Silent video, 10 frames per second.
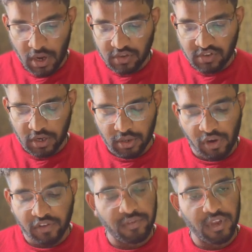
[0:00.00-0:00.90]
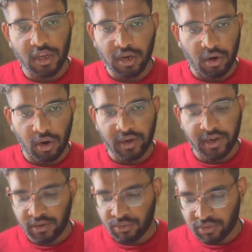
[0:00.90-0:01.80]
Scheduler, we
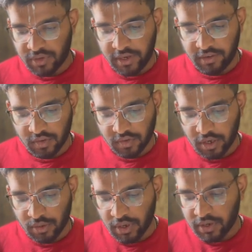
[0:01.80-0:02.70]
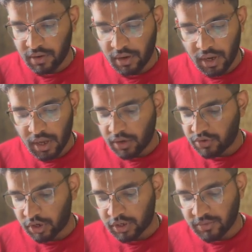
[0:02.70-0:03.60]
already know three scheduler:
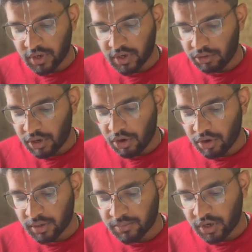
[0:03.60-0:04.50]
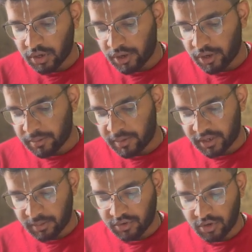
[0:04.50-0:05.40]
short term scheduler, long term scheduler, and mid
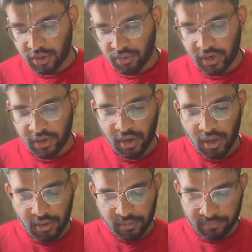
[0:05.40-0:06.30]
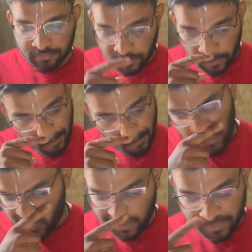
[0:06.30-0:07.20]
term scheduler.
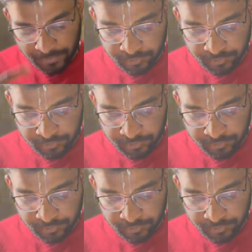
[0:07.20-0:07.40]
Okay.